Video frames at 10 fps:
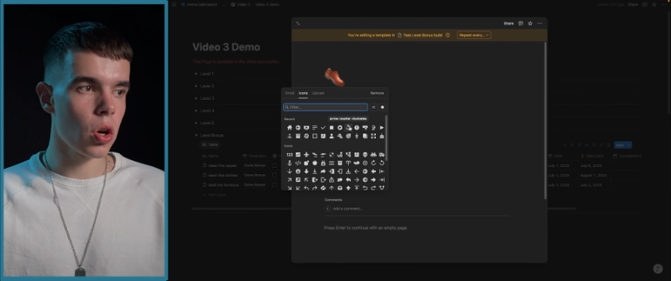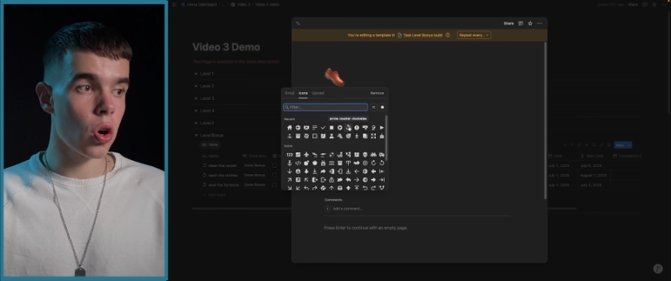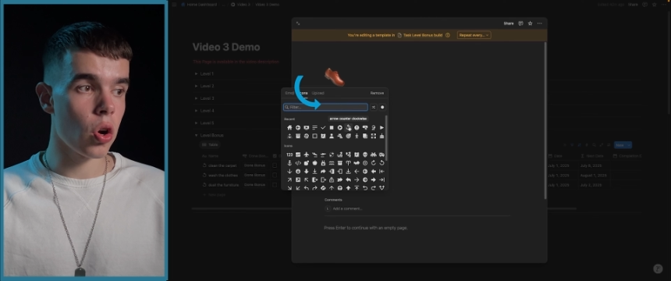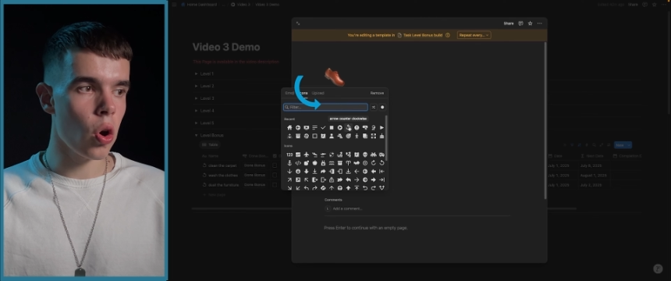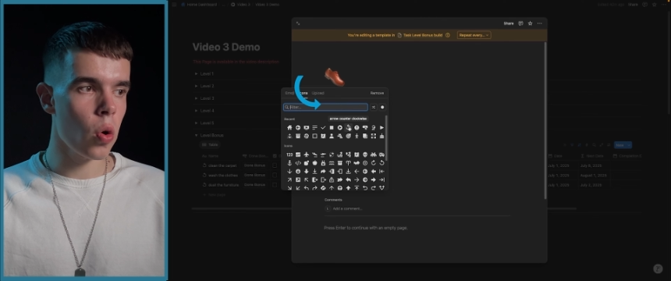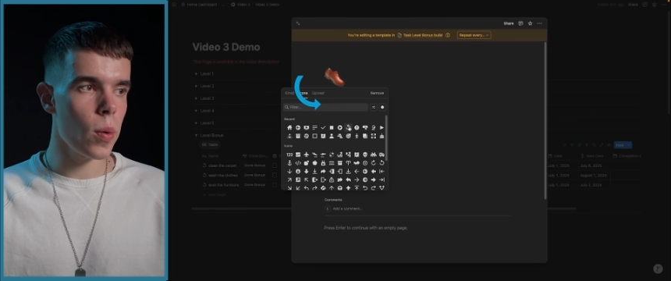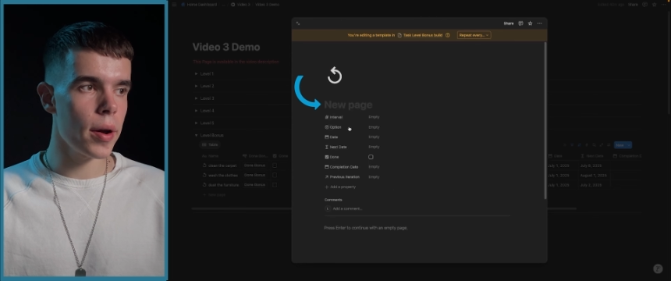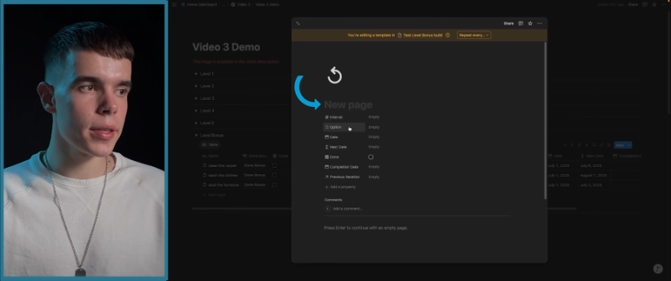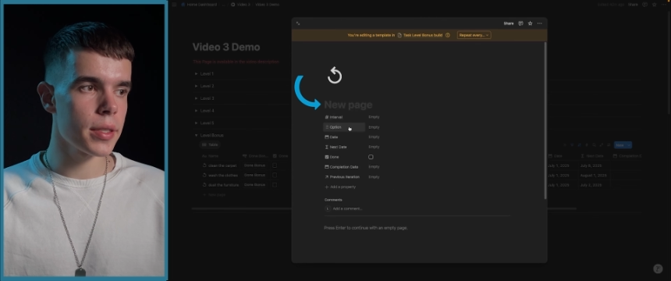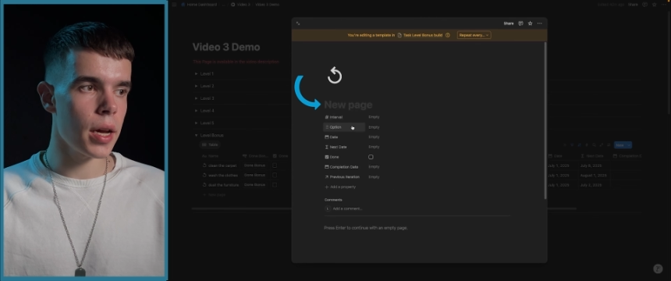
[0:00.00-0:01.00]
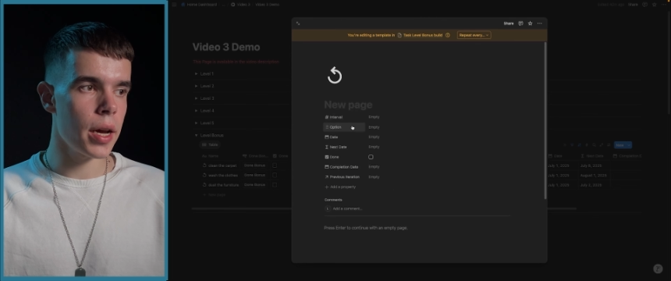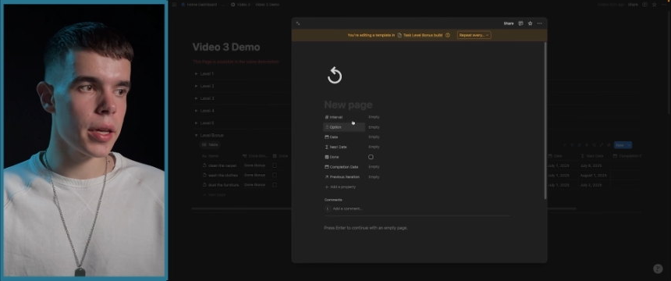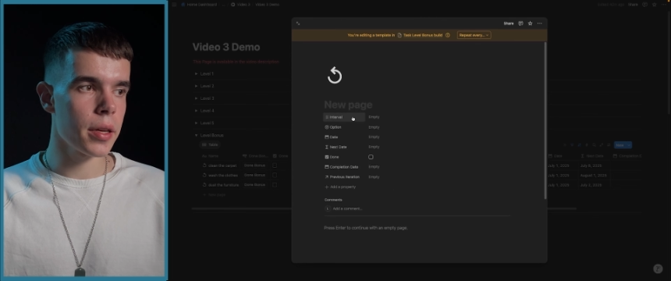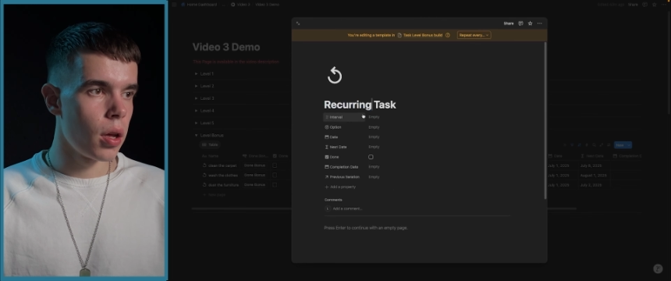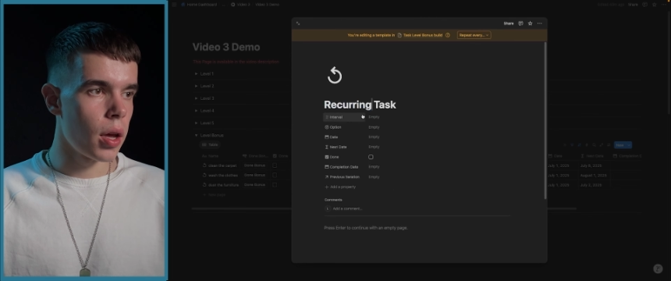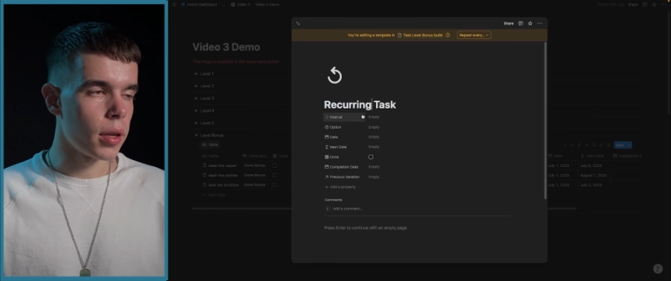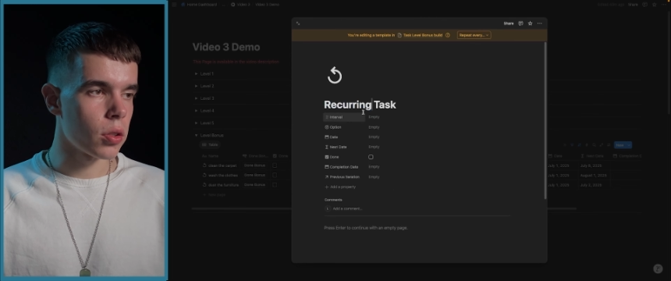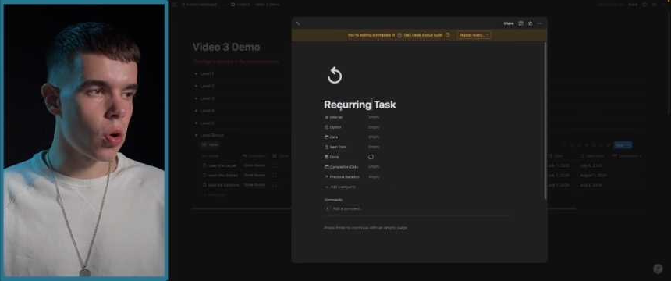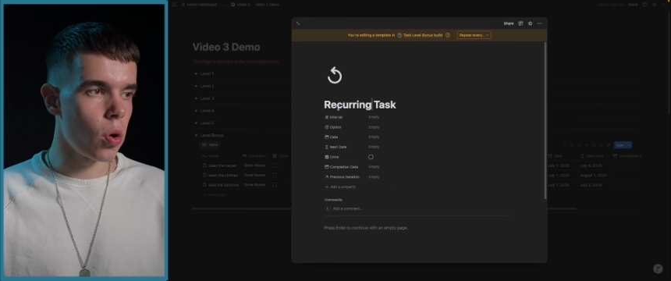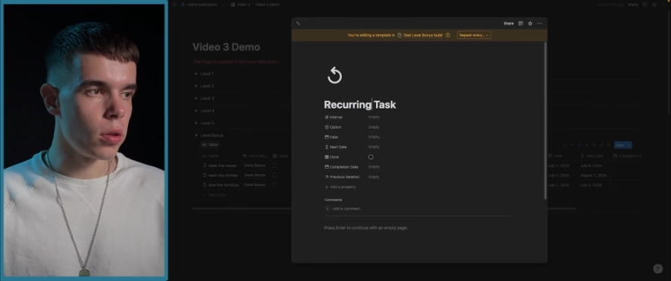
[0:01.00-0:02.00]
clockwise icon and
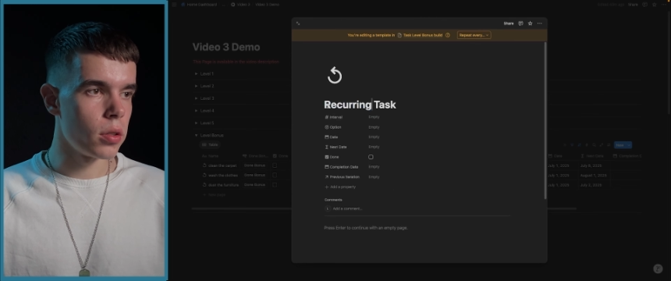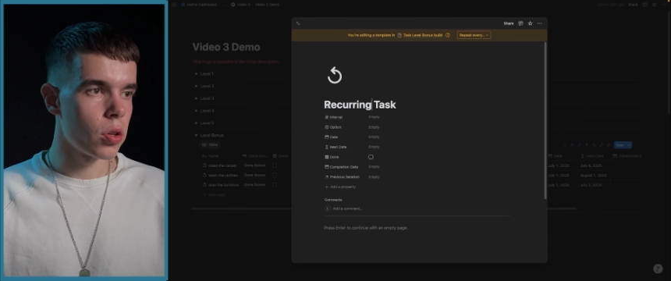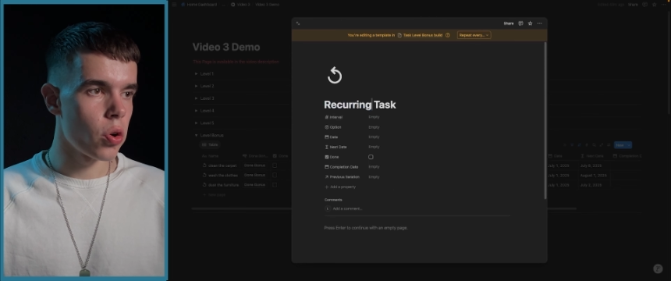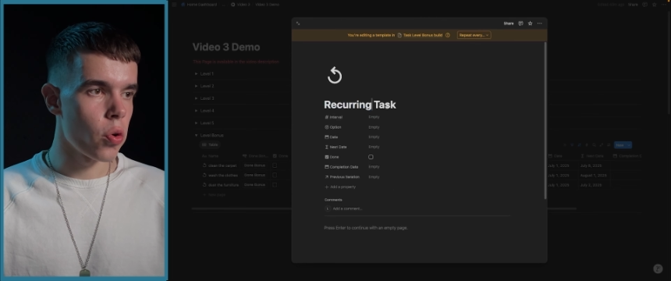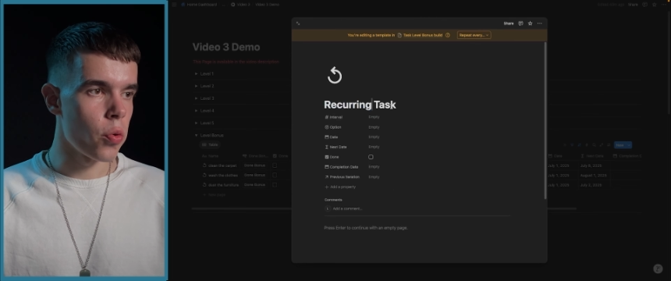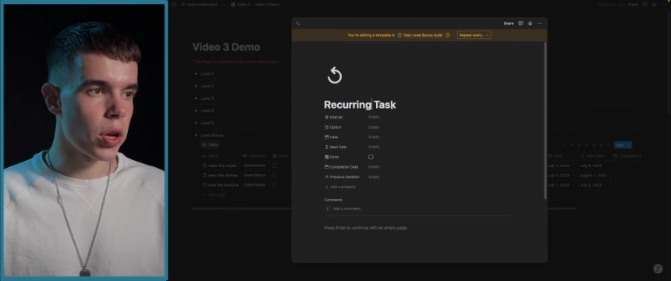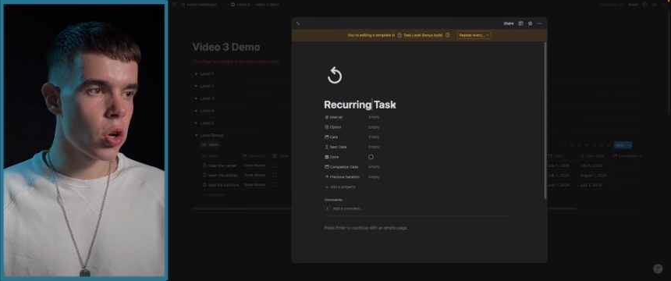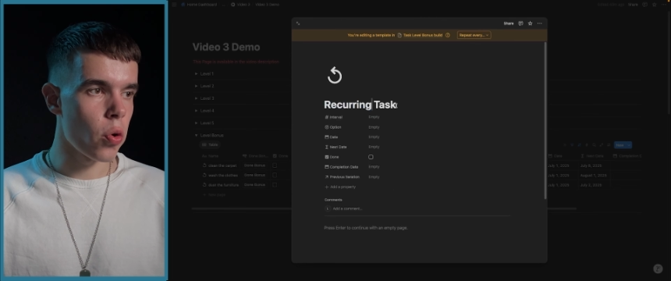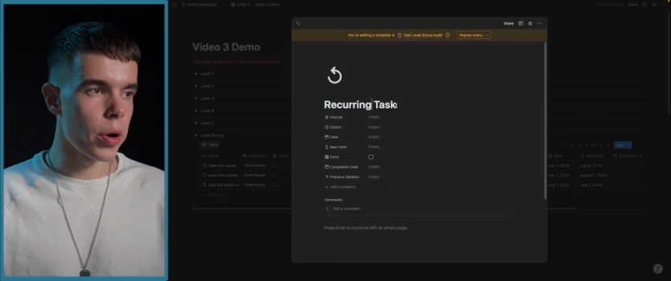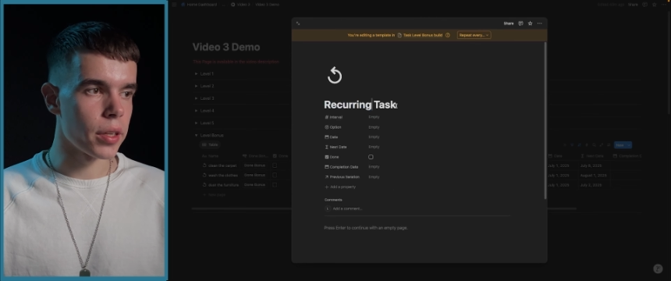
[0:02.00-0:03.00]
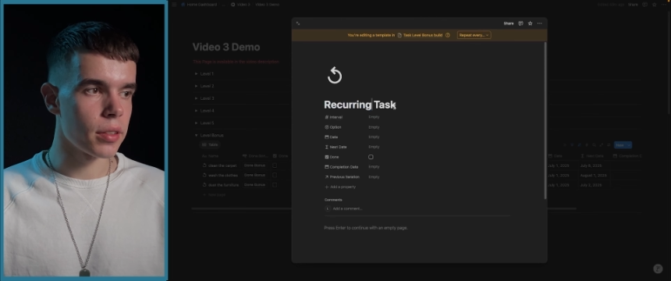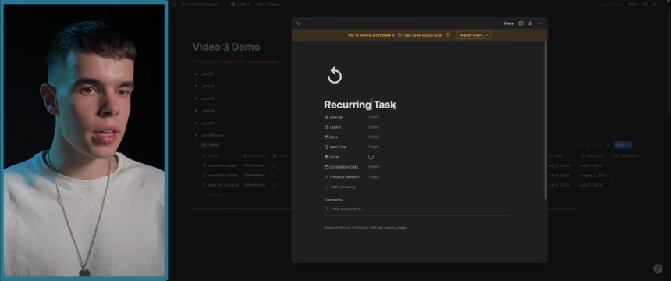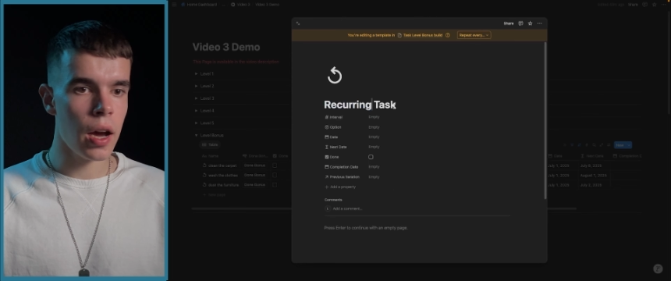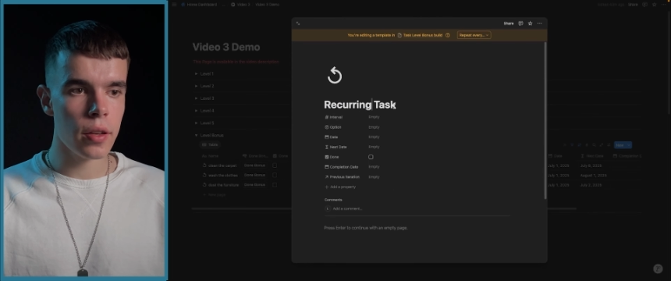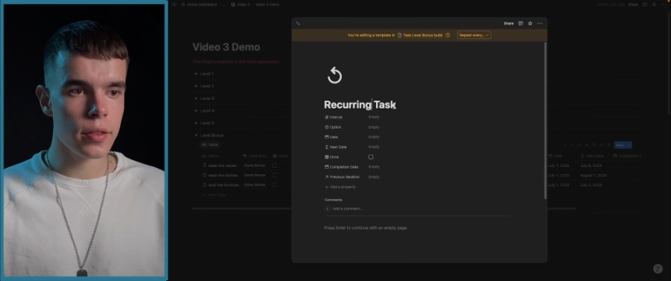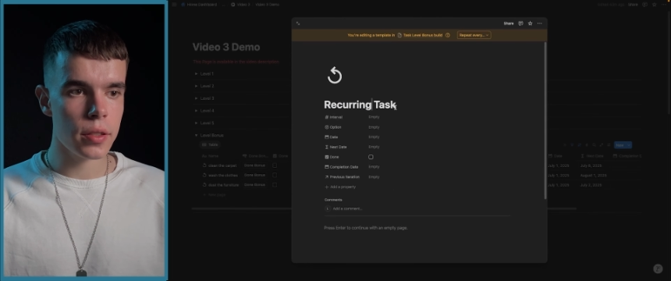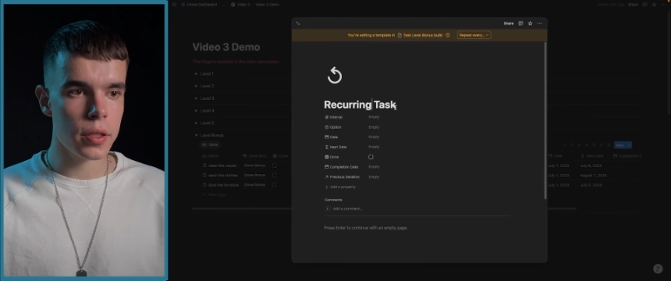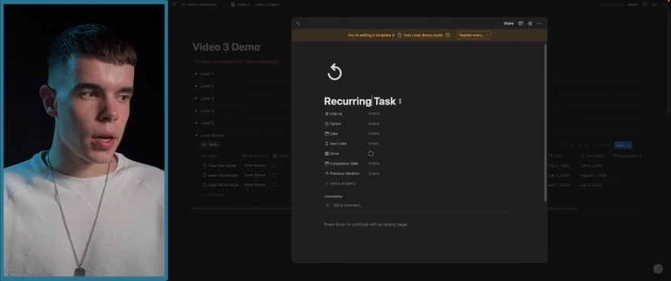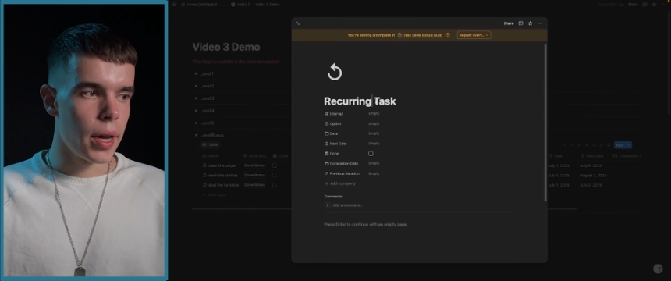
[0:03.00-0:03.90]
call it recurring task.